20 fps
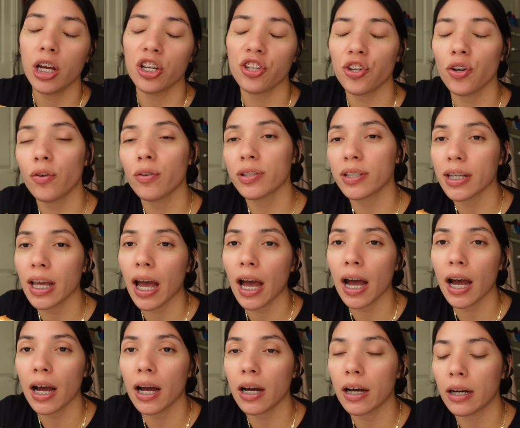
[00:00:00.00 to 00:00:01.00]
She goes,
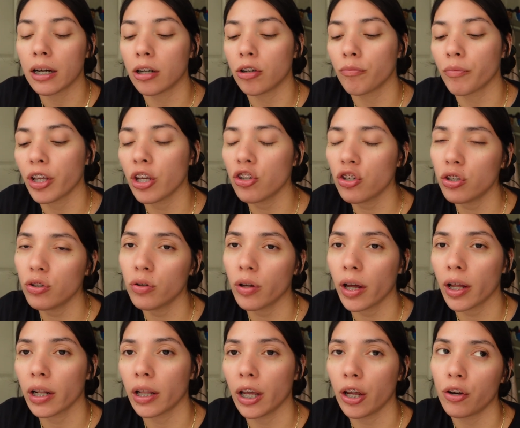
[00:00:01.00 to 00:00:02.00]
yeah, they usually do
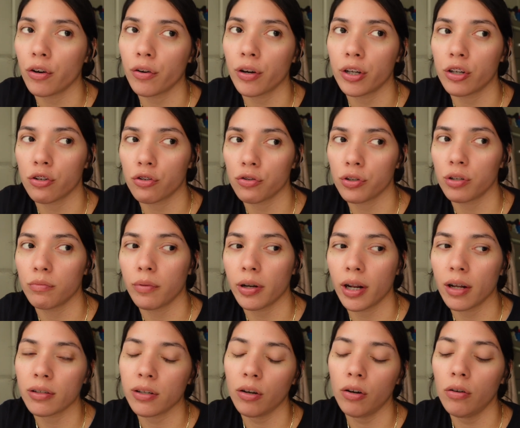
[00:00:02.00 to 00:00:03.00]
that later in your treatment.
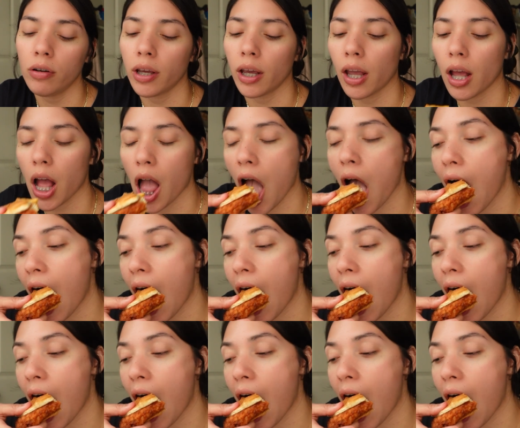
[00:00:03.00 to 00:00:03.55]
I was like, okay.